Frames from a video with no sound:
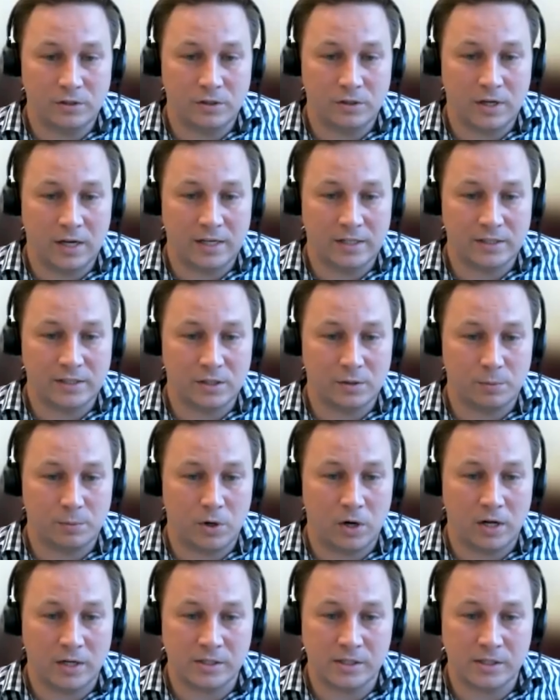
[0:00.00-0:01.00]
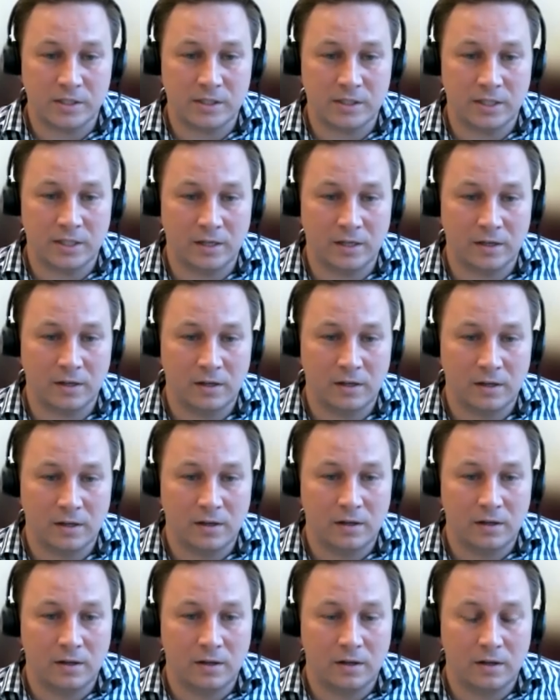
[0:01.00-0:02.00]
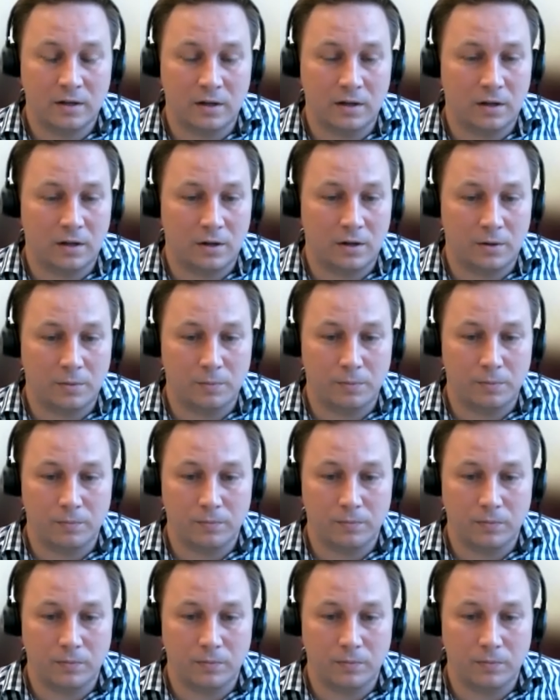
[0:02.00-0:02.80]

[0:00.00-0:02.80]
you guys are processing um,